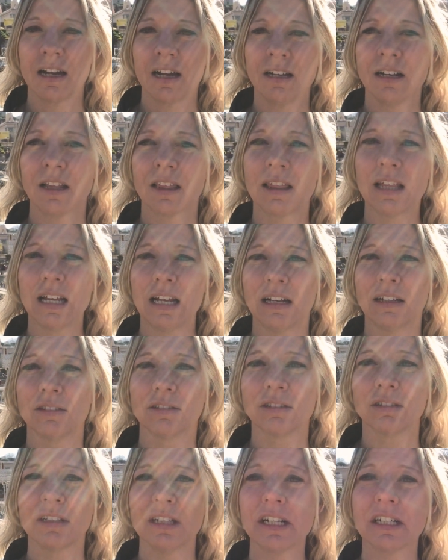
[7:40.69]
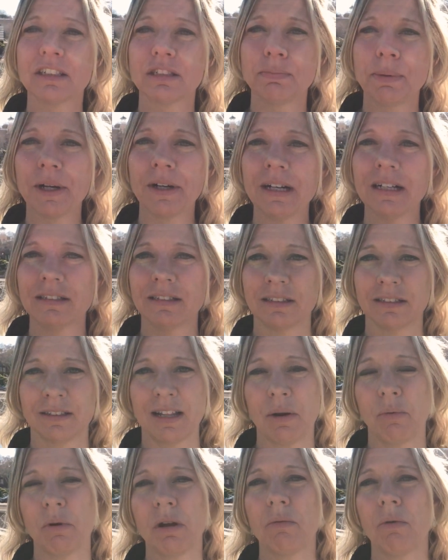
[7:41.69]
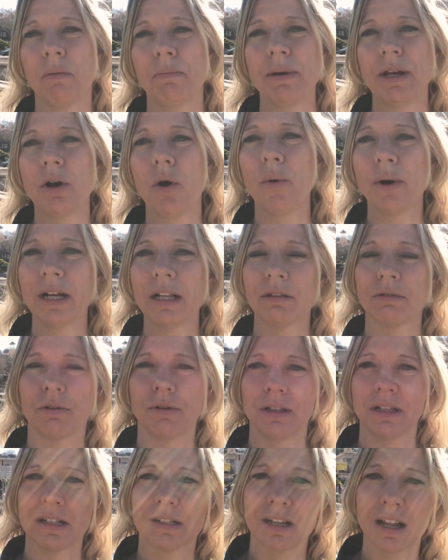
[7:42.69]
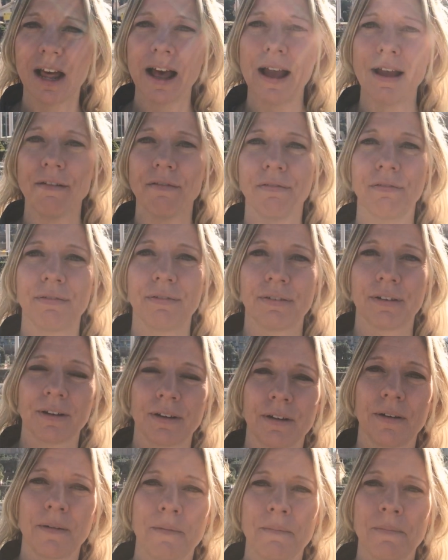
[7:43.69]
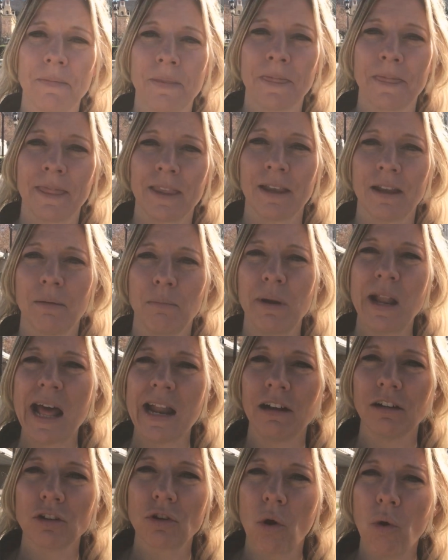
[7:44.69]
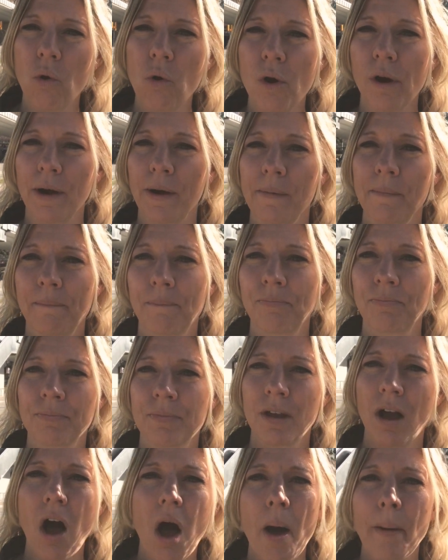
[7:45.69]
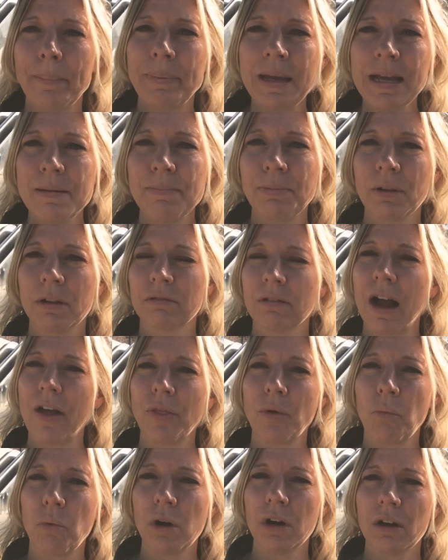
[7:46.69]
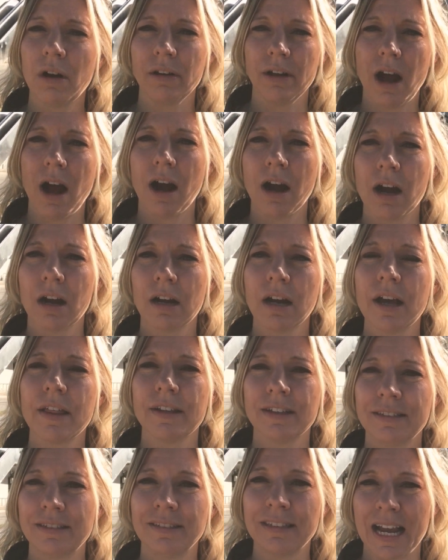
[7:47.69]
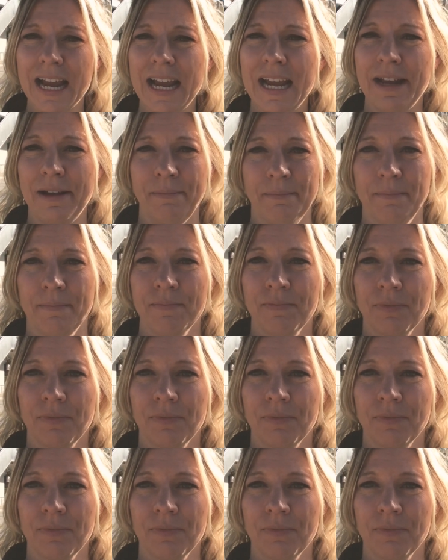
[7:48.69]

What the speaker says: and the things and the experiences that we will be going through in this life. But at our core, all people around the world are the same,